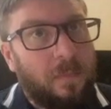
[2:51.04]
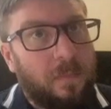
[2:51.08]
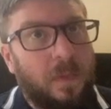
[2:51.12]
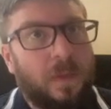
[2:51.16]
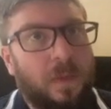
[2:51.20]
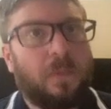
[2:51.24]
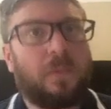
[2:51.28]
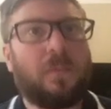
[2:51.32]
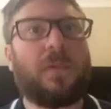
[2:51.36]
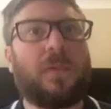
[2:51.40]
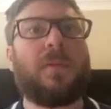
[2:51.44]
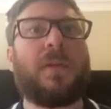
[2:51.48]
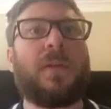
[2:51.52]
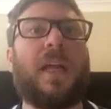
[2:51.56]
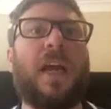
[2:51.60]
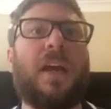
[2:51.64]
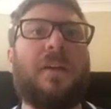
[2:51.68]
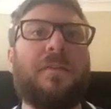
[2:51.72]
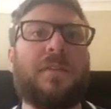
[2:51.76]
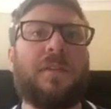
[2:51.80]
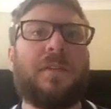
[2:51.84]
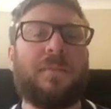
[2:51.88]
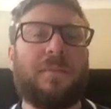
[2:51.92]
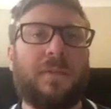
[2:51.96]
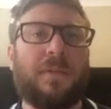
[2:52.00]
we would
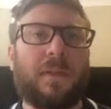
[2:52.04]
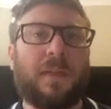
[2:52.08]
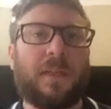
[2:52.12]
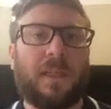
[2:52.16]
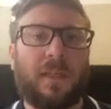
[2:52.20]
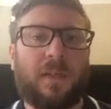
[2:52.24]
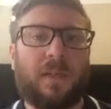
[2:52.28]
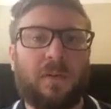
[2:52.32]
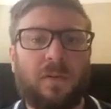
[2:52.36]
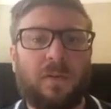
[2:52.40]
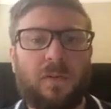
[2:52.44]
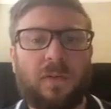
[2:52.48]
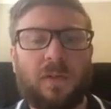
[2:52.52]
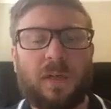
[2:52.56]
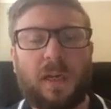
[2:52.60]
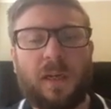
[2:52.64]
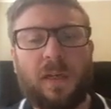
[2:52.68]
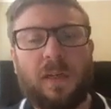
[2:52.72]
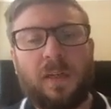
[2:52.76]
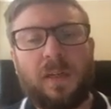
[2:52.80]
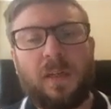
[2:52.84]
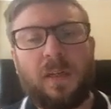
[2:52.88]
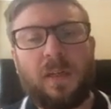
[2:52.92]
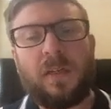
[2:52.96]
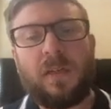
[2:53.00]
have to put it in order,
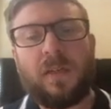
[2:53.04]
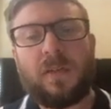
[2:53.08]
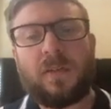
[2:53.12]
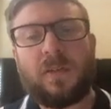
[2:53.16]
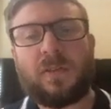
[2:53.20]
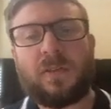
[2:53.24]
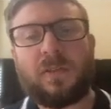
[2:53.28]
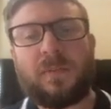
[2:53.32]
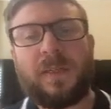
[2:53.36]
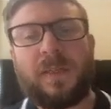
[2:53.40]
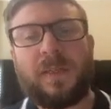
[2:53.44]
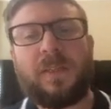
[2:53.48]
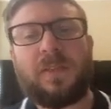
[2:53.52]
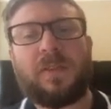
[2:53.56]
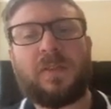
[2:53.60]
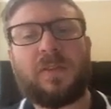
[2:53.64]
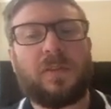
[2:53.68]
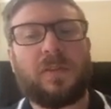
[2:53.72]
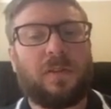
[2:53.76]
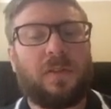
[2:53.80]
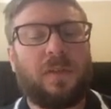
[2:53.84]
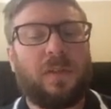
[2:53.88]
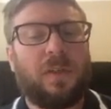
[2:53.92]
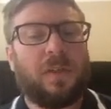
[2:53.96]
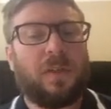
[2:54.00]
because we could
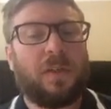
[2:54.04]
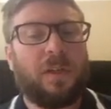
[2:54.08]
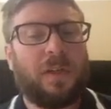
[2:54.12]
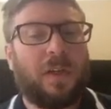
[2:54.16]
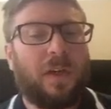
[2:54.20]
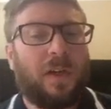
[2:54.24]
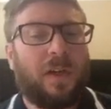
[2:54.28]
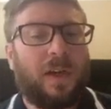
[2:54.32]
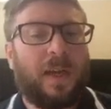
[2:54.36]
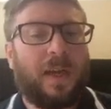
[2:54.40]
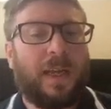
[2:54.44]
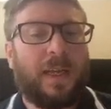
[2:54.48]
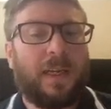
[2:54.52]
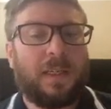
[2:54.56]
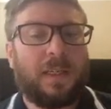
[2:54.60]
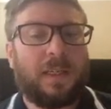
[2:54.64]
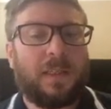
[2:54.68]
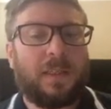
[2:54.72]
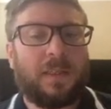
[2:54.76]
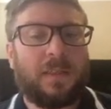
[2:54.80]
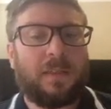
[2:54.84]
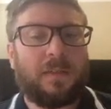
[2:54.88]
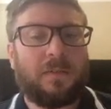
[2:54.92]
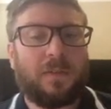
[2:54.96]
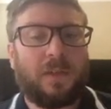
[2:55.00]
do 9
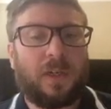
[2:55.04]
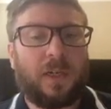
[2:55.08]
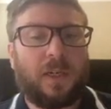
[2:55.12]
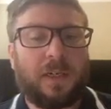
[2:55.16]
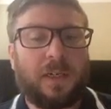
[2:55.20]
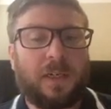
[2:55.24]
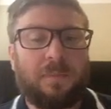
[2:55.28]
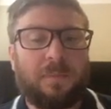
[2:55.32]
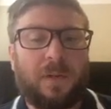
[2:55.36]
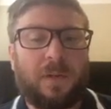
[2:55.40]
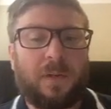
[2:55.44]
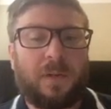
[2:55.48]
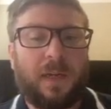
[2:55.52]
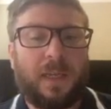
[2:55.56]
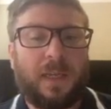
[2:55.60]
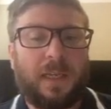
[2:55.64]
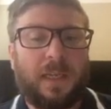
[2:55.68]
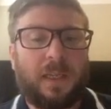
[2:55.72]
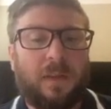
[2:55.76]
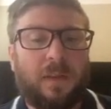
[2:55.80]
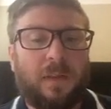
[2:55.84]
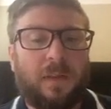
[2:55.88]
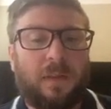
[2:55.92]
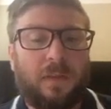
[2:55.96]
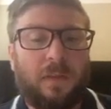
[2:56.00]
divided by
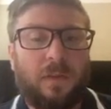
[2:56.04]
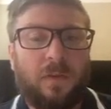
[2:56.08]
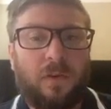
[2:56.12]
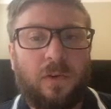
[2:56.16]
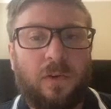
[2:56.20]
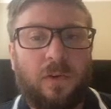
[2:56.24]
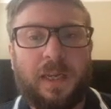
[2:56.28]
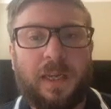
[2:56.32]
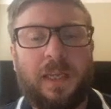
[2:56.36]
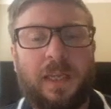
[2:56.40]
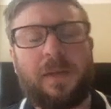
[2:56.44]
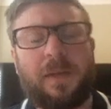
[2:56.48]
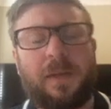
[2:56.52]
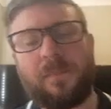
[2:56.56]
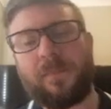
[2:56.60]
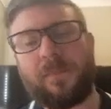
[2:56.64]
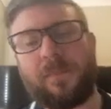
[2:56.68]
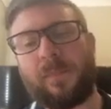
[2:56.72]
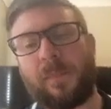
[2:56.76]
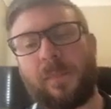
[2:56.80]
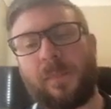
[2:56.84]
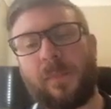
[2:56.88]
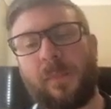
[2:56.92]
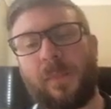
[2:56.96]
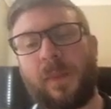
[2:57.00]
3,
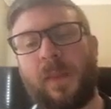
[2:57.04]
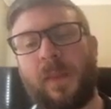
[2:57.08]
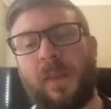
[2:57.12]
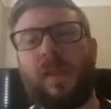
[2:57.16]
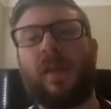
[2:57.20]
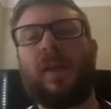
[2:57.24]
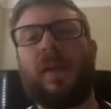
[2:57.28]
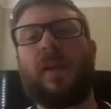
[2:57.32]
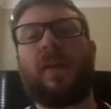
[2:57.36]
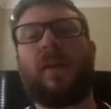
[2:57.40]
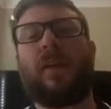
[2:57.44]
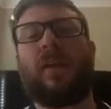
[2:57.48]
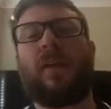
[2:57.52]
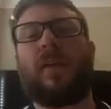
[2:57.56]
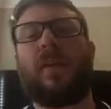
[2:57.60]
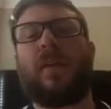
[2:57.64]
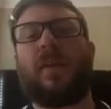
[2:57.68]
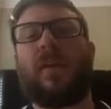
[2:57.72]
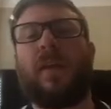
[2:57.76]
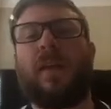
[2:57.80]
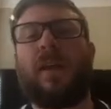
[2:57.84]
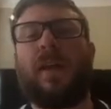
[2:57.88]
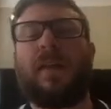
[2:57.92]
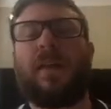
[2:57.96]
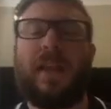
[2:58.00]

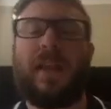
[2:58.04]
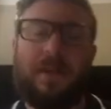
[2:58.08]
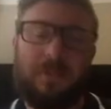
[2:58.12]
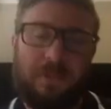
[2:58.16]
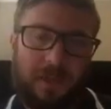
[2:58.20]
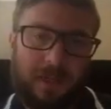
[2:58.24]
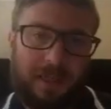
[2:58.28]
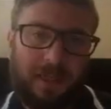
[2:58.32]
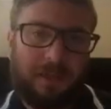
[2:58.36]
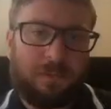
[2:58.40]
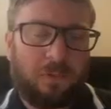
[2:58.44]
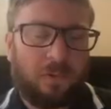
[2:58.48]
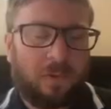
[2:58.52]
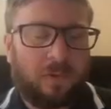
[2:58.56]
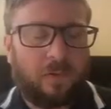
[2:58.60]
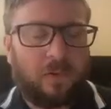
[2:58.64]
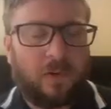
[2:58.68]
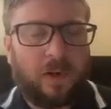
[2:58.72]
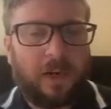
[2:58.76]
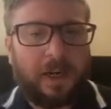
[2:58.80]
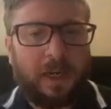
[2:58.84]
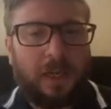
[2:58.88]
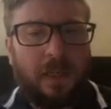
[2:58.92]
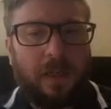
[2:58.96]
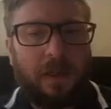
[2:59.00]
and that would equal
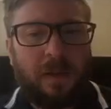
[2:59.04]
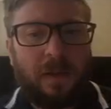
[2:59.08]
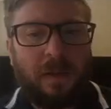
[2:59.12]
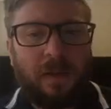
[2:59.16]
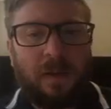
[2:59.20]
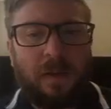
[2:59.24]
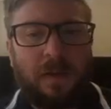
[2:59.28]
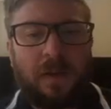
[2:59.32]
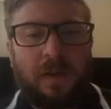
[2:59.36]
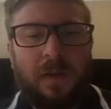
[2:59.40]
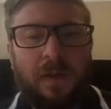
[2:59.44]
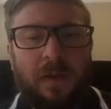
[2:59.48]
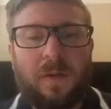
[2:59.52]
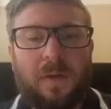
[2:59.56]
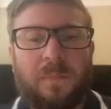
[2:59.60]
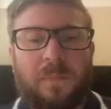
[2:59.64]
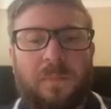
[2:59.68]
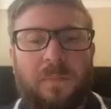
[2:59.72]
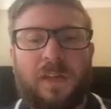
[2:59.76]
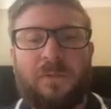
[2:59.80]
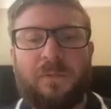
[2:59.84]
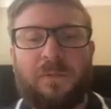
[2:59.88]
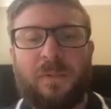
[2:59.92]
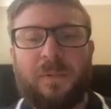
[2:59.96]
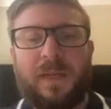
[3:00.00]
3. But
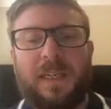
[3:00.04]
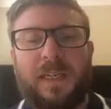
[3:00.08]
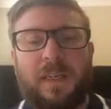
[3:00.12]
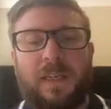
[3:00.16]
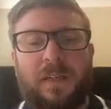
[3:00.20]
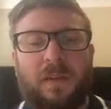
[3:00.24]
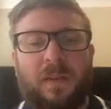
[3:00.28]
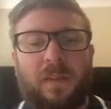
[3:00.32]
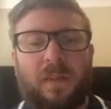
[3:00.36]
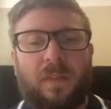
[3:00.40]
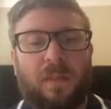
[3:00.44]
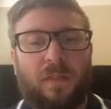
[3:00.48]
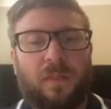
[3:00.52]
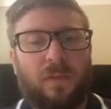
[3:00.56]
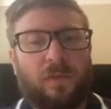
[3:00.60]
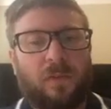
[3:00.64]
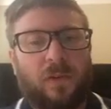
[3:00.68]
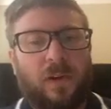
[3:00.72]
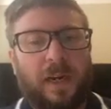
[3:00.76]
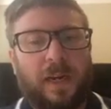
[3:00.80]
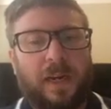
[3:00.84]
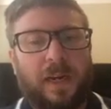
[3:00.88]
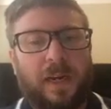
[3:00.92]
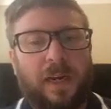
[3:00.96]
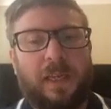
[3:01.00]
if we did
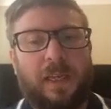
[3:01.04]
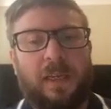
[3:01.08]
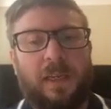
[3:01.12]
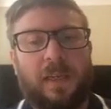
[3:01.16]
3